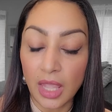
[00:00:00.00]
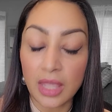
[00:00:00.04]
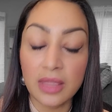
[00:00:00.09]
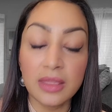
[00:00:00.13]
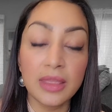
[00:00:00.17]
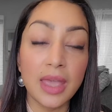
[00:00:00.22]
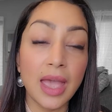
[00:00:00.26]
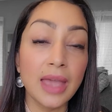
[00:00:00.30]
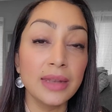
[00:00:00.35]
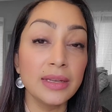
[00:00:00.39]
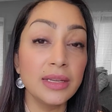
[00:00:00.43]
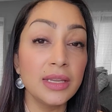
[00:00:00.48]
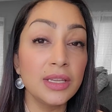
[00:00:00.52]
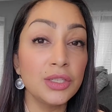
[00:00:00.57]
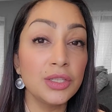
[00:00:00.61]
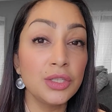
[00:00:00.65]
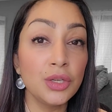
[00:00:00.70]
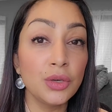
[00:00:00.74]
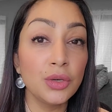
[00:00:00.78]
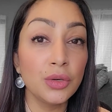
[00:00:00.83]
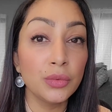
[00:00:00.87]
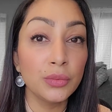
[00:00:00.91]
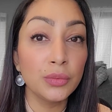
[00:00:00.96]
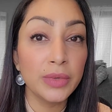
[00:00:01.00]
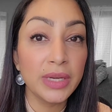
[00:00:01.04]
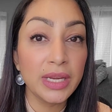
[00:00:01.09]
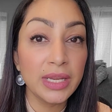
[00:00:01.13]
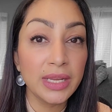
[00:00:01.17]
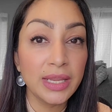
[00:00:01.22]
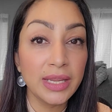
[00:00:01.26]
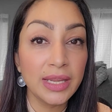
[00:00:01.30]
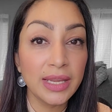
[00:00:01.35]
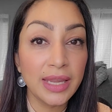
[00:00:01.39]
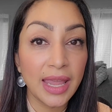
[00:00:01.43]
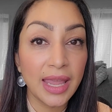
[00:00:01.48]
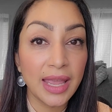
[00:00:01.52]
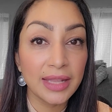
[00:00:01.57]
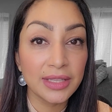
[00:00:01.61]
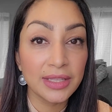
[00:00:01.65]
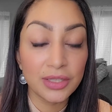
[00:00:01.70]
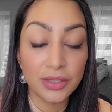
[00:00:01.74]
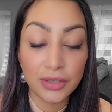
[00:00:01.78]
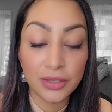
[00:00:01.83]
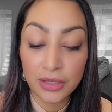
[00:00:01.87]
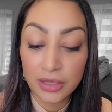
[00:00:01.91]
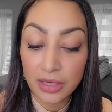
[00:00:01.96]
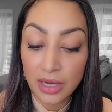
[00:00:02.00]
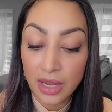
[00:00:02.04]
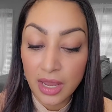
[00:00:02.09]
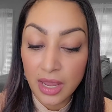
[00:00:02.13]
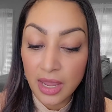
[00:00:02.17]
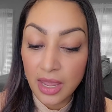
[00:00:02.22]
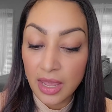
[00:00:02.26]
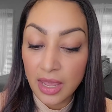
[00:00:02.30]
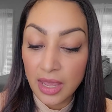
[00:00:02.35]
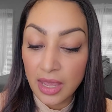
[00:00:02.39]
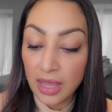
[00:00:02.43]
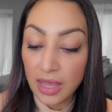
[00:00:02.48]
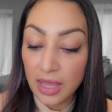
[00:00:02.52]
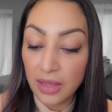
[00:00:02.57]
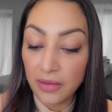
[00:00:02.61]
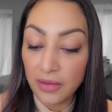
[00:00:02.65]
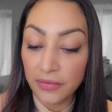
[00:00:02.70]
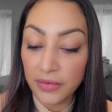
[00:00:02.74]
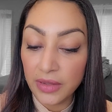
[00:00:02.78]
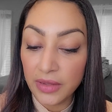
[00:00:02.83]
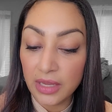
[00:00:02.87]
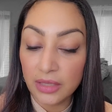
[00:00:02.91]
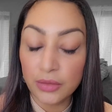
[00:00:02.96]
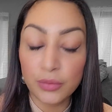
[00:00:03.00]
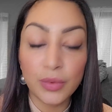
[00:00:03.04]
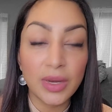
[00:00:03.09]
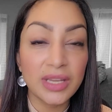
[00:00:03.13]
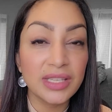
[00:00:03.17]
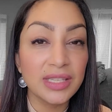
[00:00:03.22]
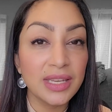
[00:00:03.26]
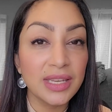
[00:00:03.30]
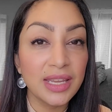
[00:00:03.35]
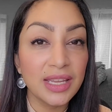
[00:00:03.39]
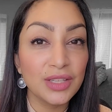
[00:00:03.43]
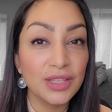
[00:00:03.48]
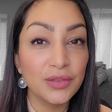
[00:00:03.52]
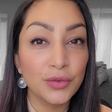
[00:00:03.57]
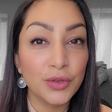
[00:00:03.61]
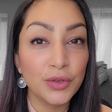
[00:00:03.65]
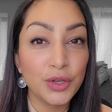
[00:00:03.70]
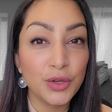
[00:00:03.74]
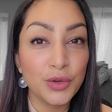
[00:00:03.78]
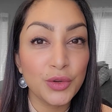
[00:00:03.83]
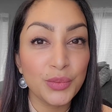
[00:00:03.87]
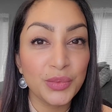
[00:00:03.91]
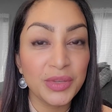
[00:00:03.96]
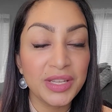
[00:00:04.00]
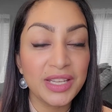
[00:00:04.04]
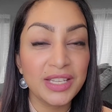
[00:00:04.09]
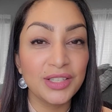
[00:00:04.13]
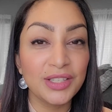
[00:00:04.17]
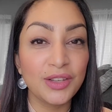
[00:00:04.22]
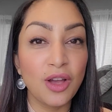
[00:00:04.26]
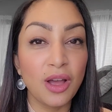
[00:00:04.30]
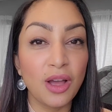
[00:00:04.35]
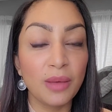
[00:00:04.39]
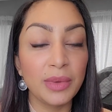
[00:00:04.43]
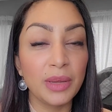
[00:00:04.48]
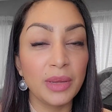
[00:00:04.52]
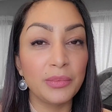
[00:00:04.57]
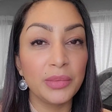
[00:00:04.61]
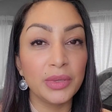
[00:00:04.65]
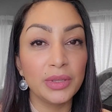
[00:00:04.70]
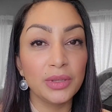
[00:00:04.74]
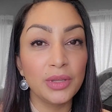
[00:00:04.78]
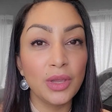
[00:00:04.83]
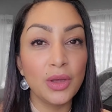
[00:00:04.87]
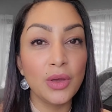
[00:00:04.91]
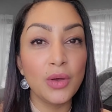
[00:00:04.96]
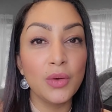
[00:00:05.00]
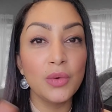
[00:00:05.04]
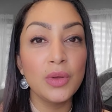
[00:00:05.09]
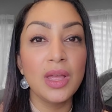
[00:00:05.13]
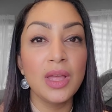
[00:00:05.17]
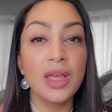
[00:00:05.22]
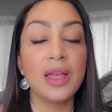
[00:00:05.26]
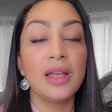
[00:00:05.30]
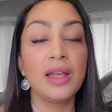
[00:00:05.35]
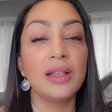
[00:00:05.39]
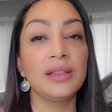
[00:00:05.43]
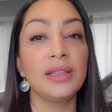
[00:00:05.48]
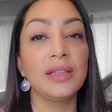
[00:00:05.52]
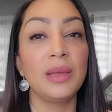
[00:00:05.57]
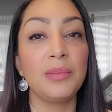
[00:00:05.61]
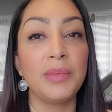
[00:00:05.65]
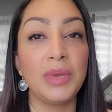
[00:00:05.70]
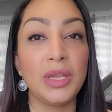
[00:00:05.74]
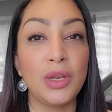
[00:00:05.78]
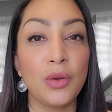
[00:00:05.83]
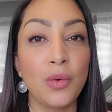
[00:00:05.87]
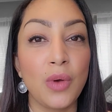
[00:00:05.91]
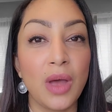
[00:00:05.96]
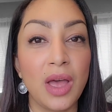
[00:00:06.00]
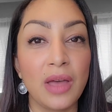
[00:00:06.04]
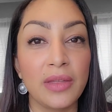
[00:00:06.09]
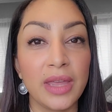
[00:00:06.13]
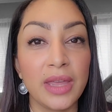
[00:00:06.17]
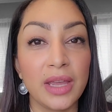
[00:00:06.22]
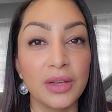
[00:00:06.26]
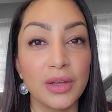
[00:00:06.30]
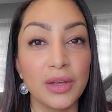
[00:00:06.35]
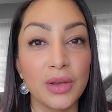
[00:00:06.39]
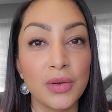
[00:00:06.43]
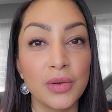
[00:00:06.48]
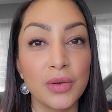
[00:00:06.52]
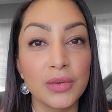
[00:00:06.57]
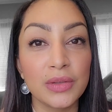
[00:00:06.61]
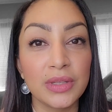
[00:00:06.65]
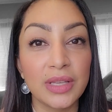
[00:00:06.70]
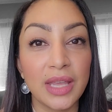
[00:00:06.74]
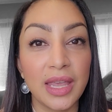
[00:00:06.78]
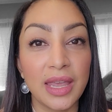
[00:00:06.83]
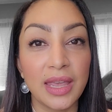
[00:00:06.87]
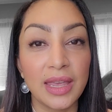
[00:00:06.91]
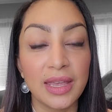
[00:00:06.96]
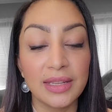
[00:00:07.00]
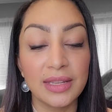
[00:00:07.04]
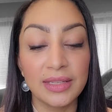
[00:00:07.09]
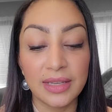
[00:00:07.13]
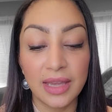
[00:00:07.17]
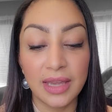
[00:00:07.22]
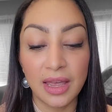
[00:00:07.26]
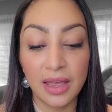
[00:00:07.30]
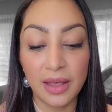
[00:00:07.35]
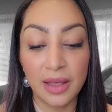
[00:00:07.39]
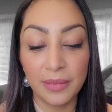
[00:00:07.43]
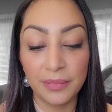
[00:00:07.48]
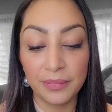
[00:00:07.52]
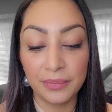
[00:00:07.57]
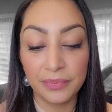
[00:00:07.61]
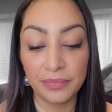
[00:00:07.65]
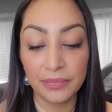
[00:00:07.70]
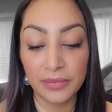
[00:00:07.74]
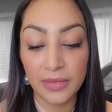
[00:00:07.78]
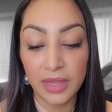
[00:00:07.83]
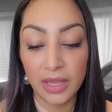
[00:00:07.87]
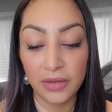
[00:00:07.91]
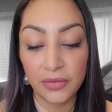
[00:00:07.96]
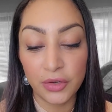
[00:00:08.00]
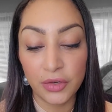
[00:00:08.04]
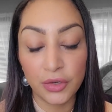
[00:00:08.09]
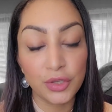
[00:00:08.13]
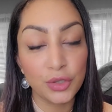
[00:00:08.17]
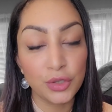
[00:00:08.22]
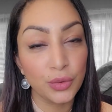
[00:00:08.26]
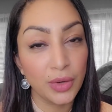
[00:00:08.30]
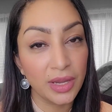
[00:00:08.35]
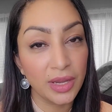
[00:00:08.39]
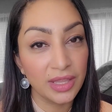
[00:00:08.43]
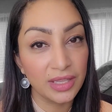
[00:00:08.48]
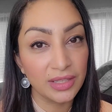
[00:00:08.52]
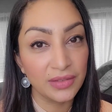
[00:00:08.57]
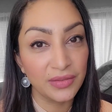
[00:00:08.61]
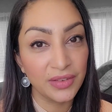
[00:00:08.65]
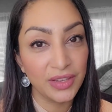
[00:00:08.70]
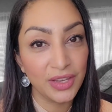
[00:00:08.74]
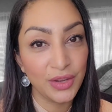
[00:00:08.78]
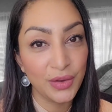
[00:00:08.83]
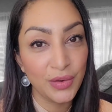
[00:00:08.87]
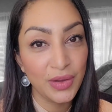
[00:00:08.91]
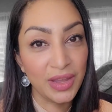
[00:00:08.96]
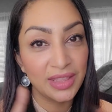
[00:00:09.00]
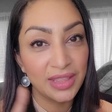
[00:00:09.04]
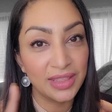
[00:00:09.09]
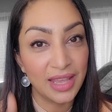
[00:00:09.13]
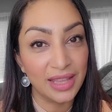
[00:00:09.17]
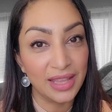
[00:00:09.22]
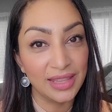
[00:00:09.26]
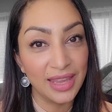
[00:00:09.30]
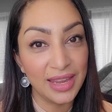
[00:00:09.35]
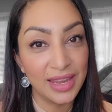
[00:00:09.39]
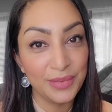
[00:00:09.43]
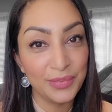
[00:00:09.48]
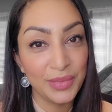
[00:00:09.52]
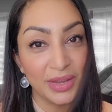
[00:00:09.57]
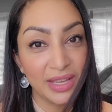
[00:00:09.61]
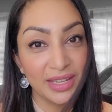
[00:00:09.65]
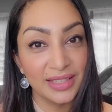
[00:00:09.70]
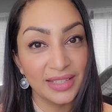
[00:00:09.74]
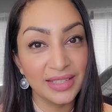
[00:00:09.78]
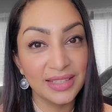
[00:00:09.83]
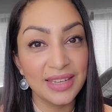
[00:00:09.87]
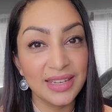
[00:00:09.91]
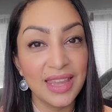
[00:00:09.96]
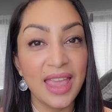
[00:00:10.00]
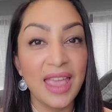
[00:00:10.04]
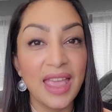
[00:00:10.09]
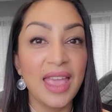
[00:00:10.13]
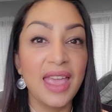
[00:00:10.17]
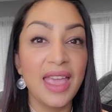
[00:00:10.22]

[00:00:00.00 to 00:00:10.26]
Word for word: that is your reading, Cancer. If it resonates for you, please comment below. Let me know how that goes. And um, if you're enjoying this video, hit that like button.